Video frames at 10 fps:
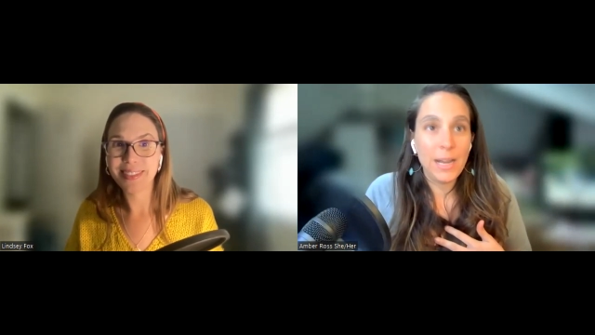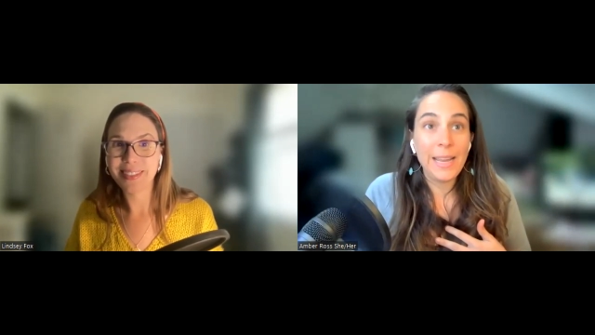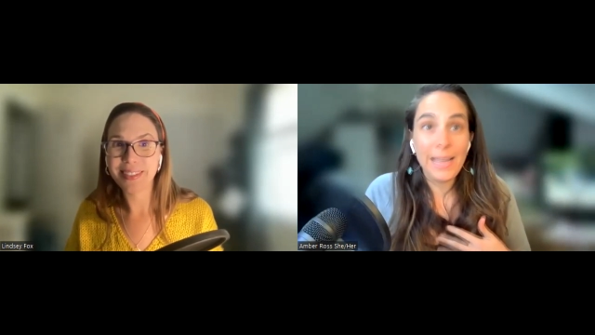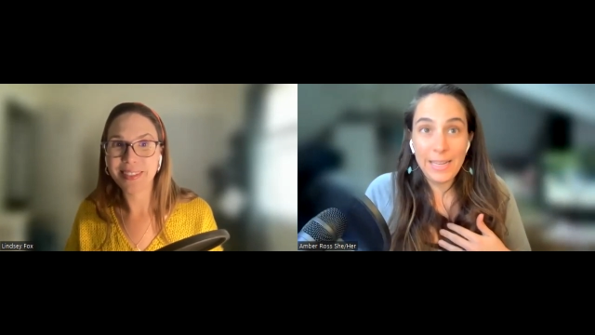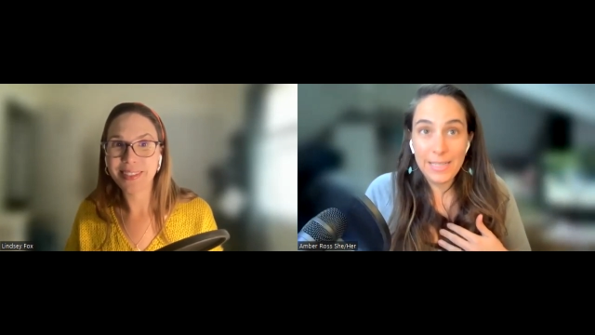
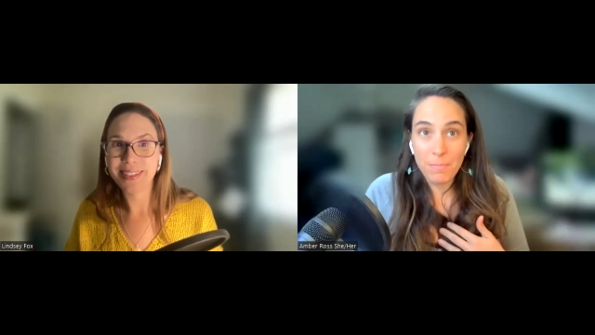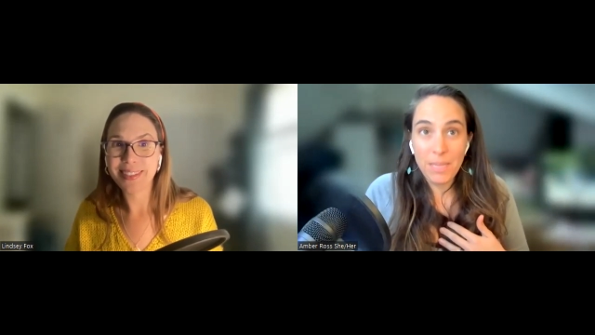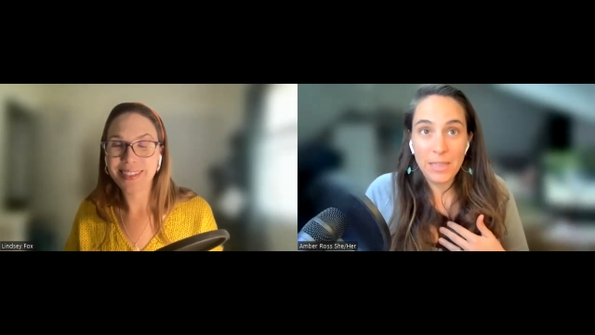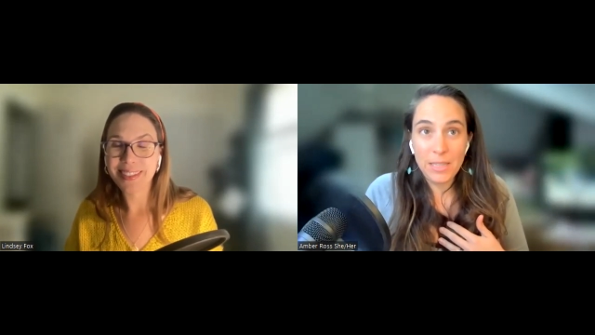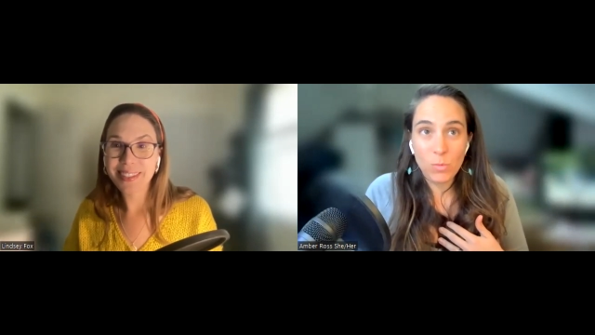Speaker 1: I ate
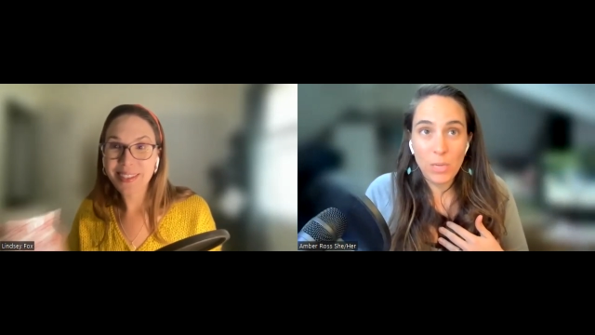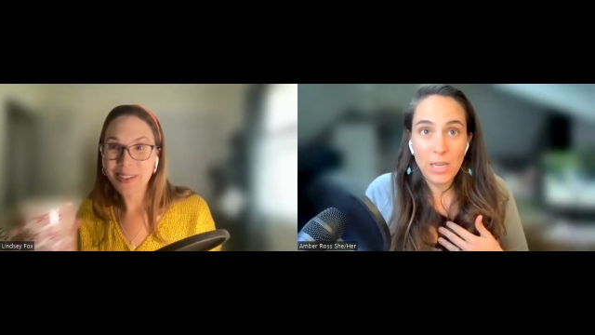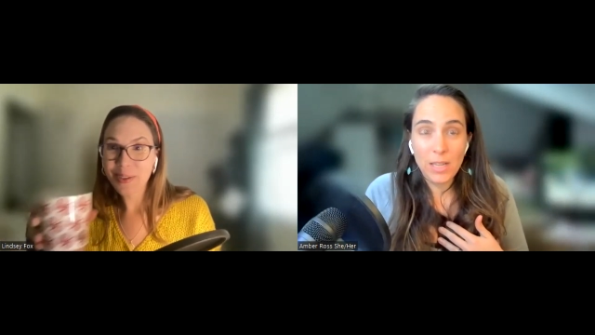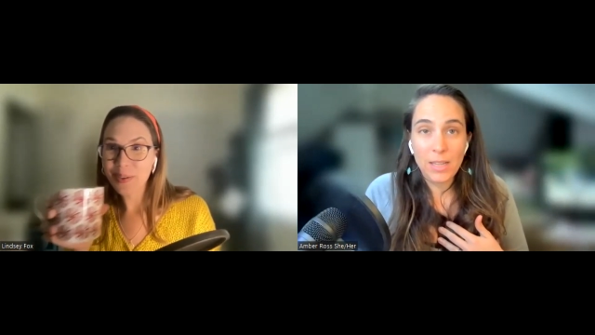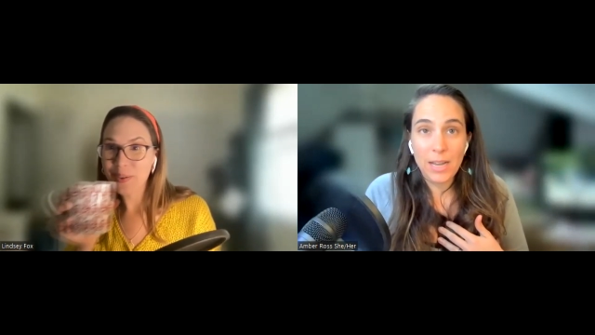something this
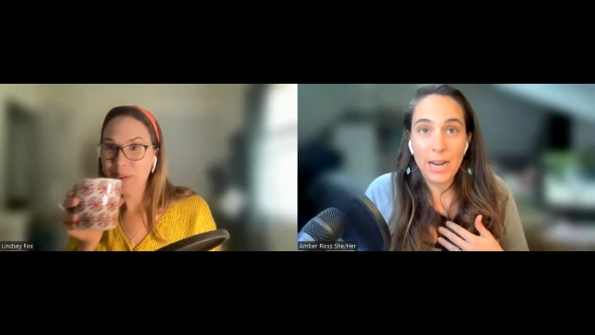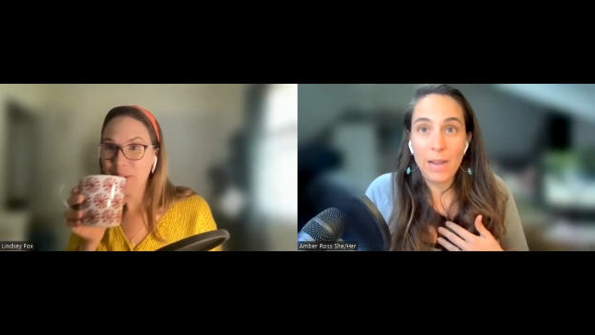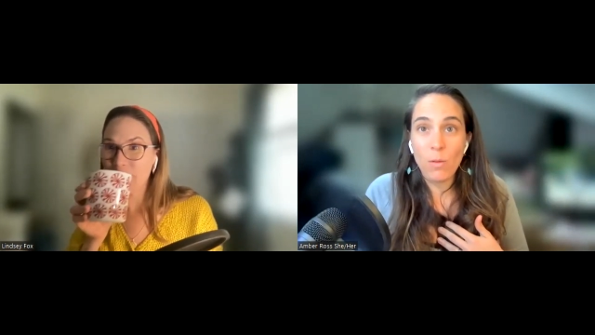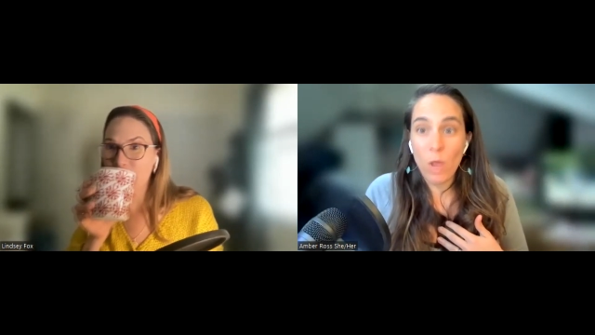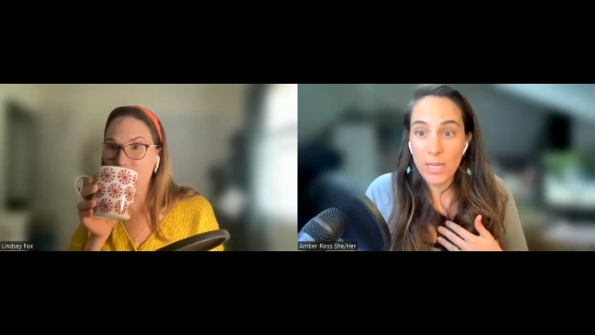week that
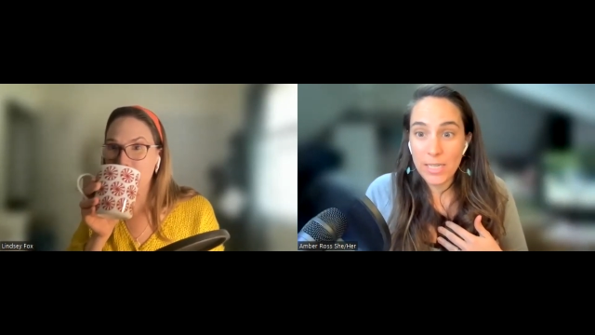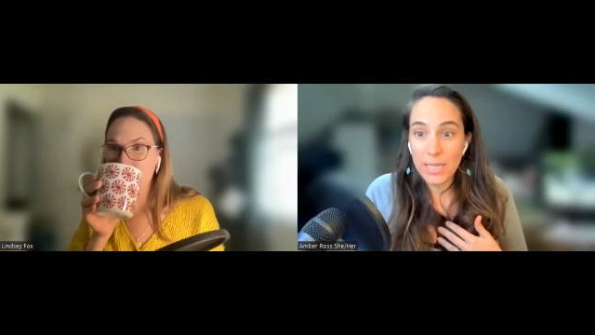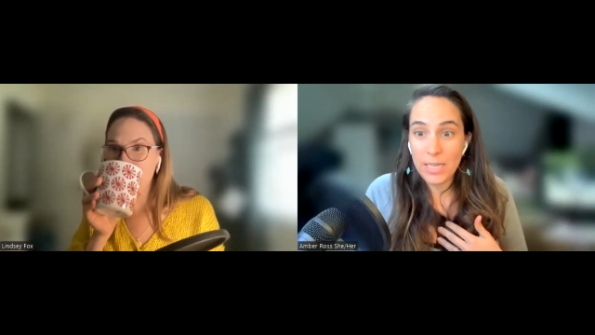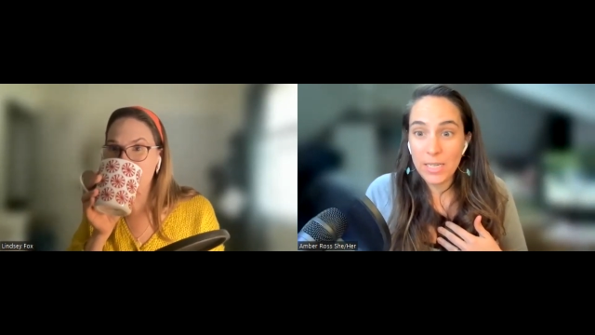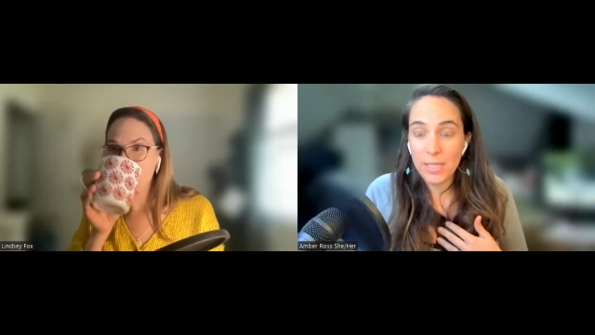I
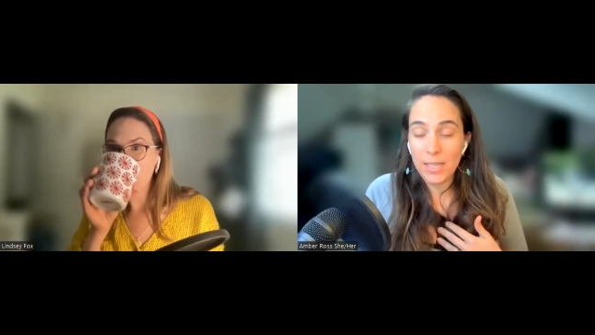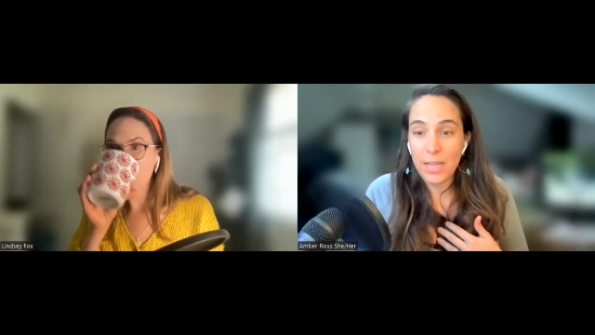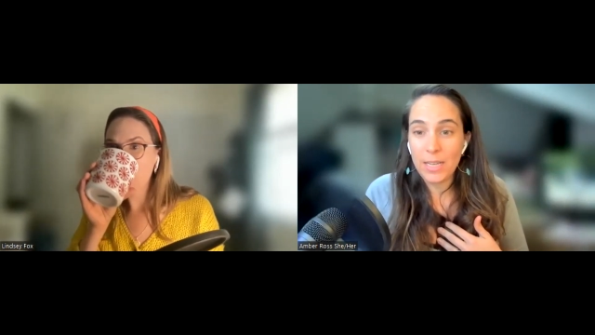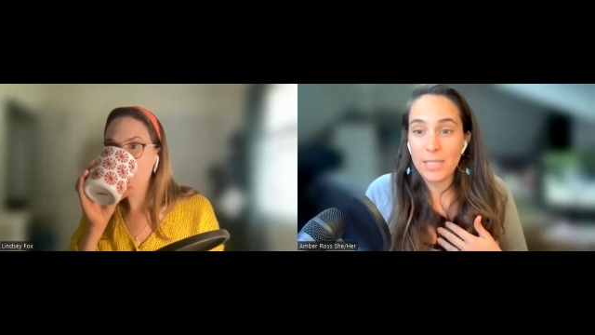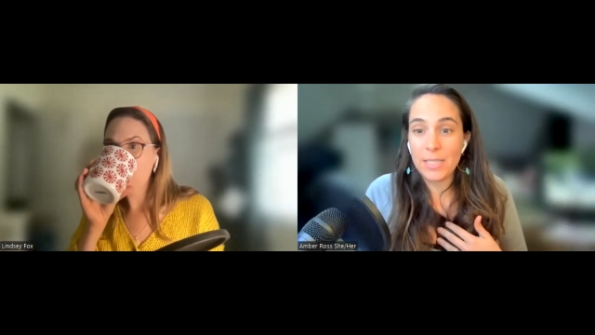wanted
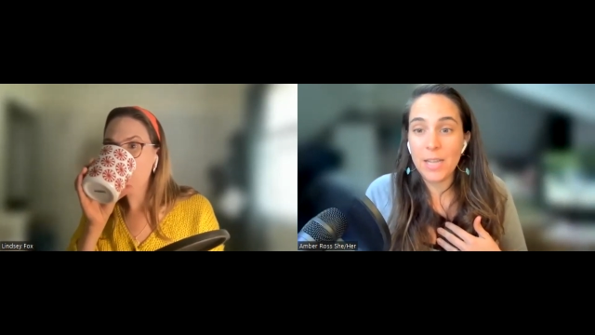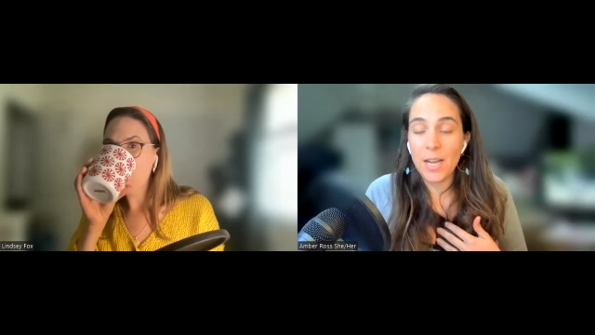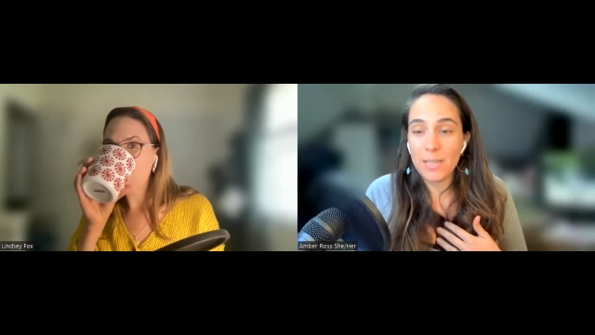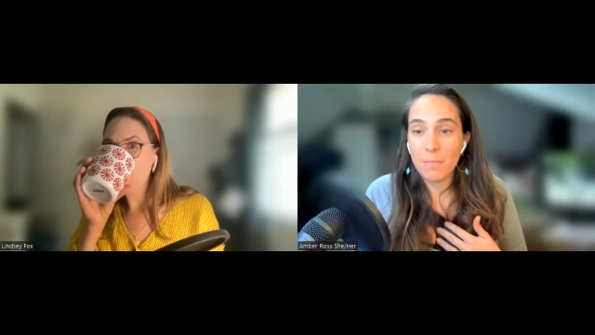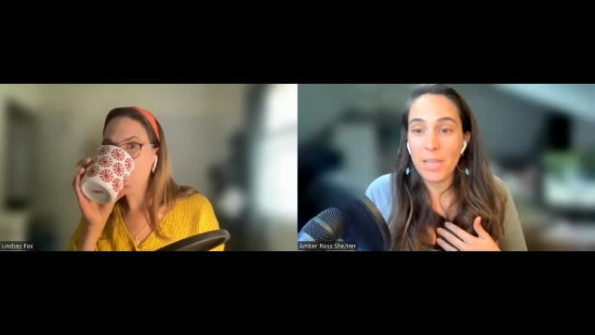that is
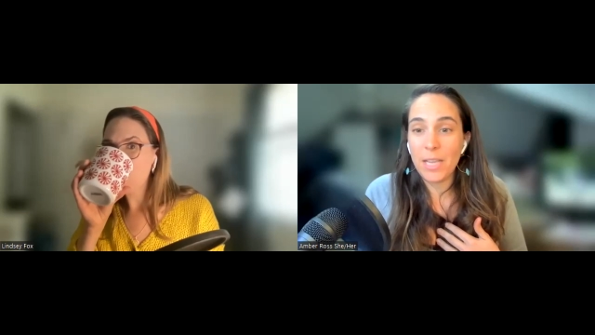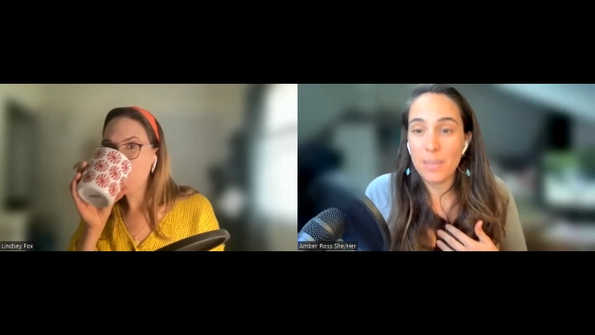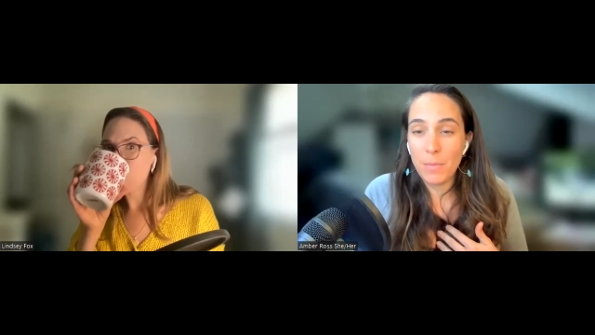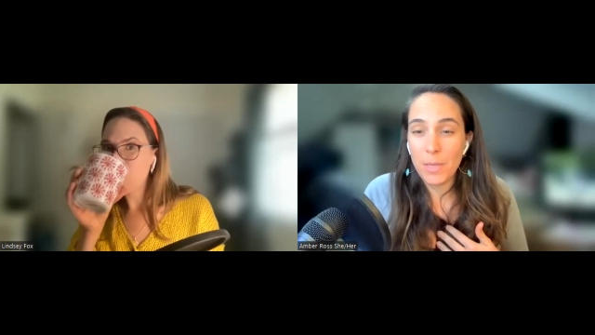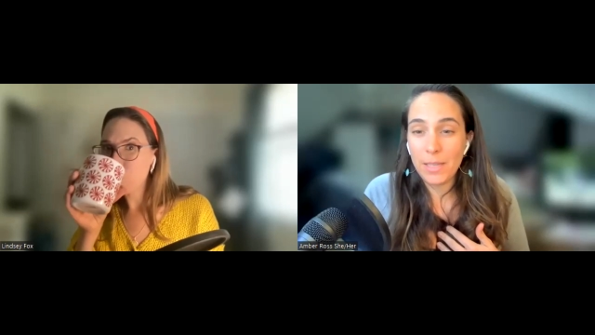not something I
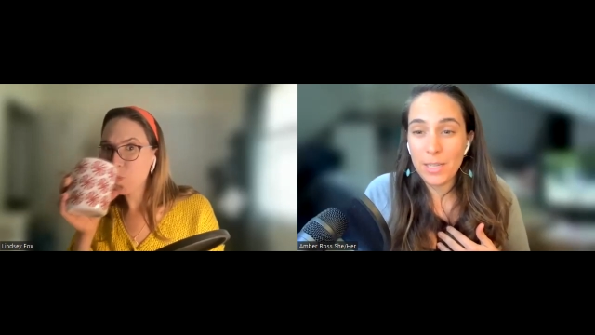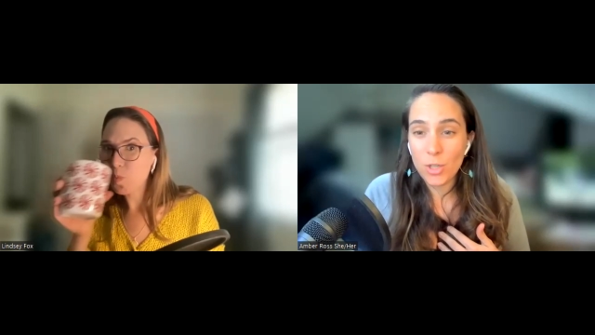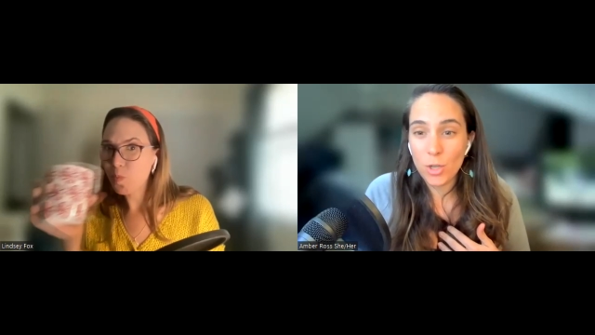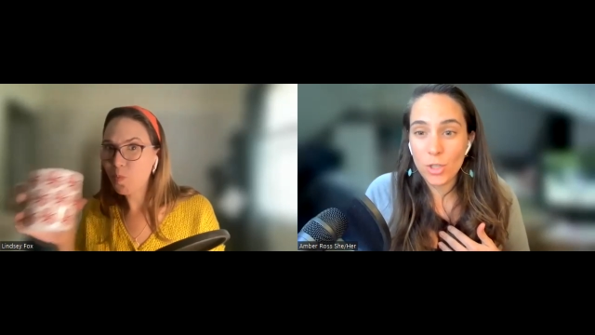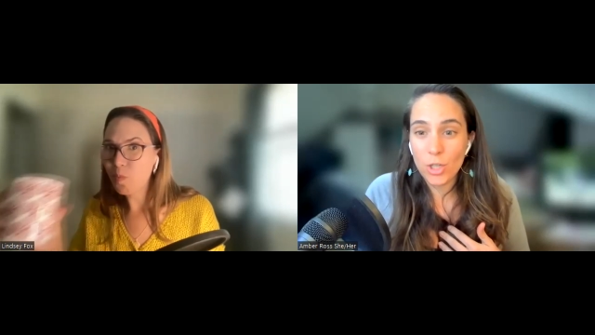typically
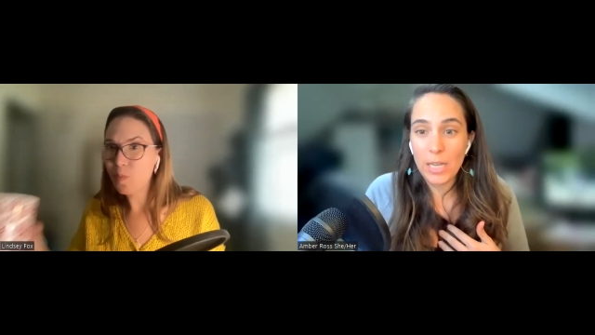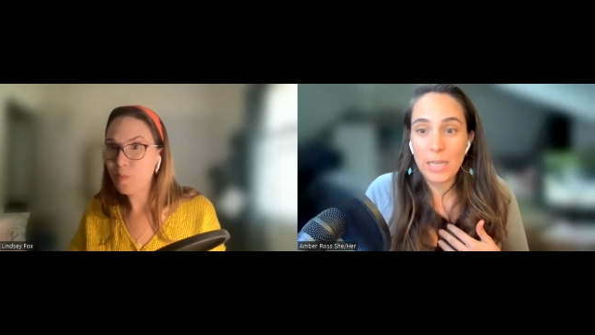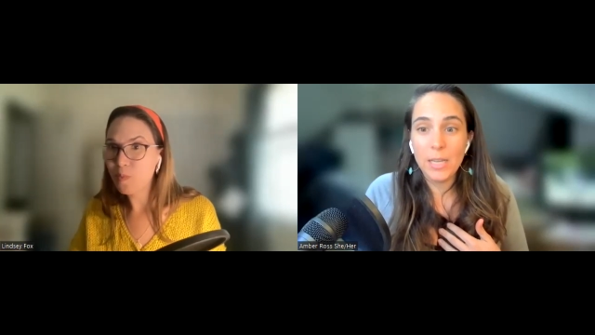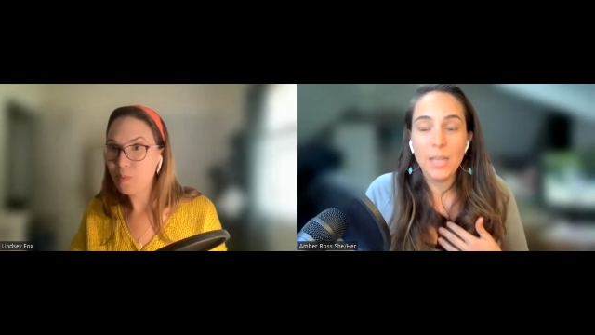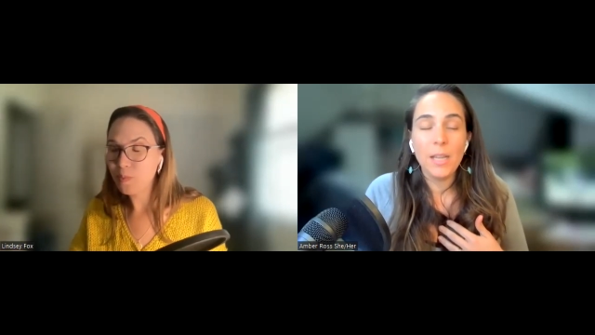indulge
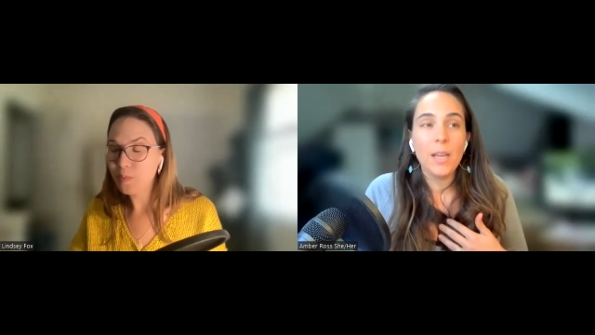in.